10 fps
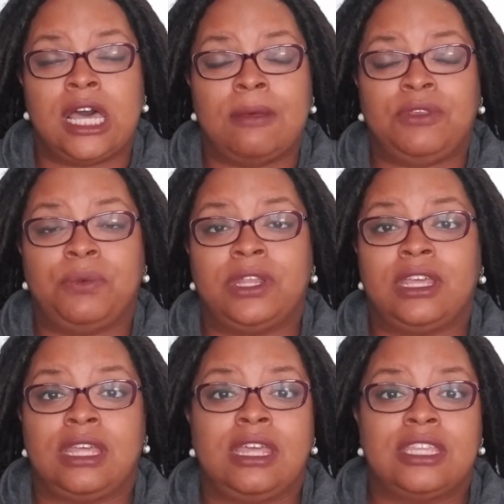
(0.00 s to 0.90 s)
You want
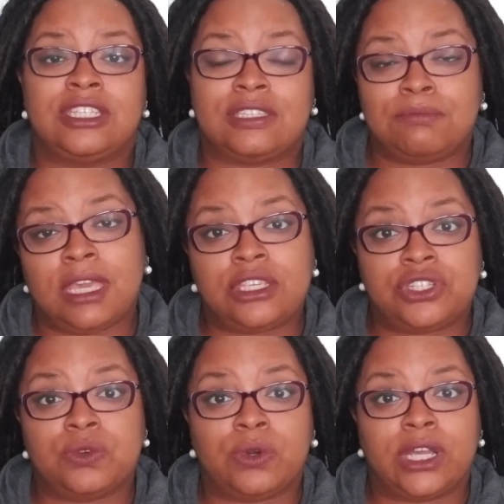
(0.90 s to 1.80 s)
to just make
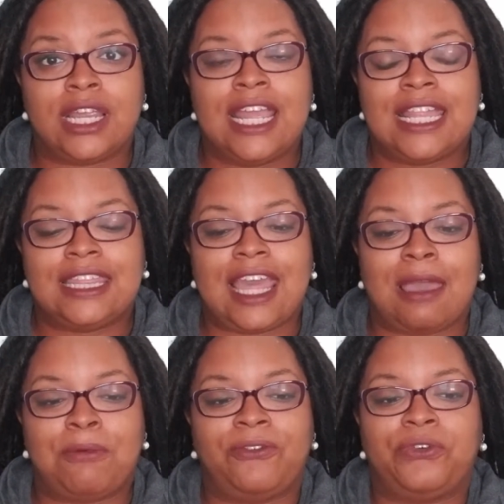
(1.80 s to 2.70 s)
sure
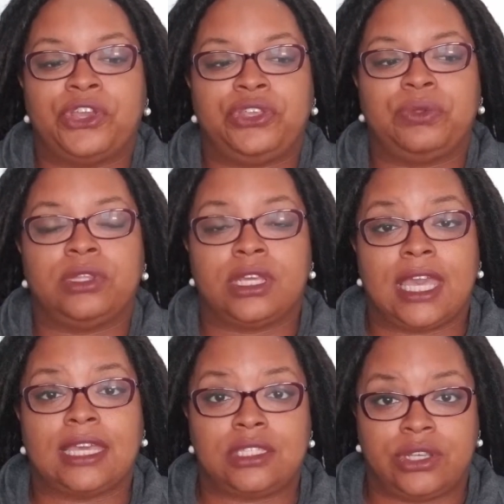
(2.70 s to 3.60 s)
that before you look
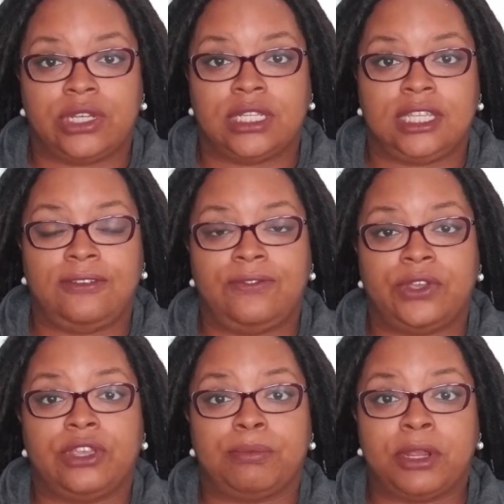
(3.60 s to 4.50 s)
externally for
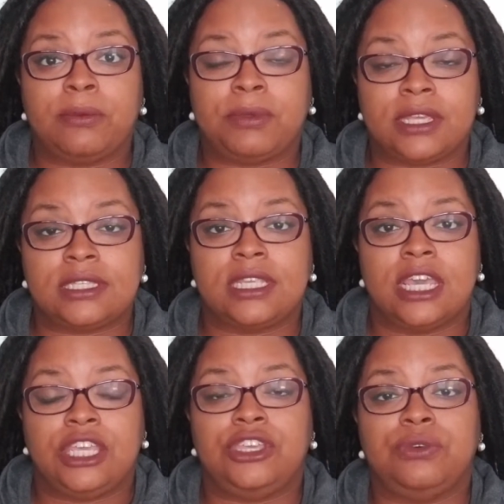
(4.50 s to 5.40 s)
your purpose,
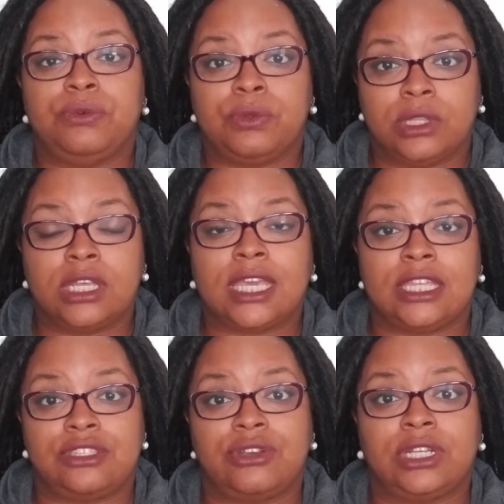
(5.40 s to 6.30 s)
you look
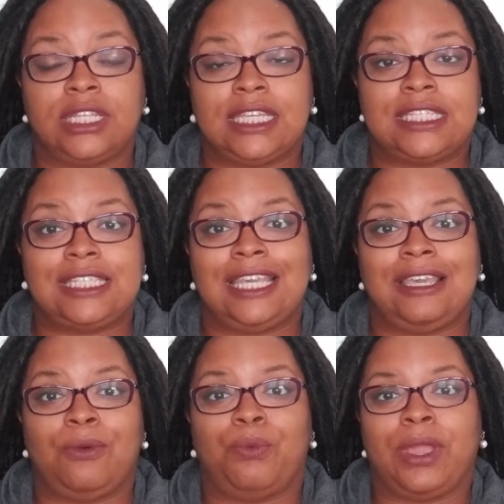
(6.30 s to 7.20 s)
internally and
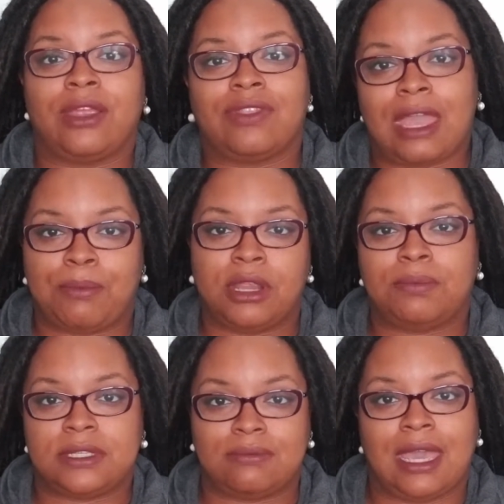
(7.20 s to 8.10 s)
see where that
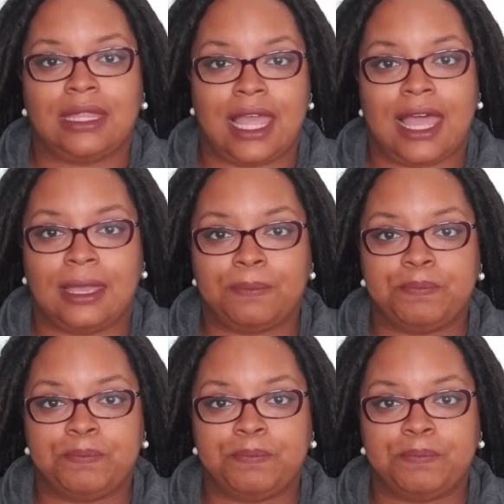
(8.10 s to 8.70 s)
purpose might lie.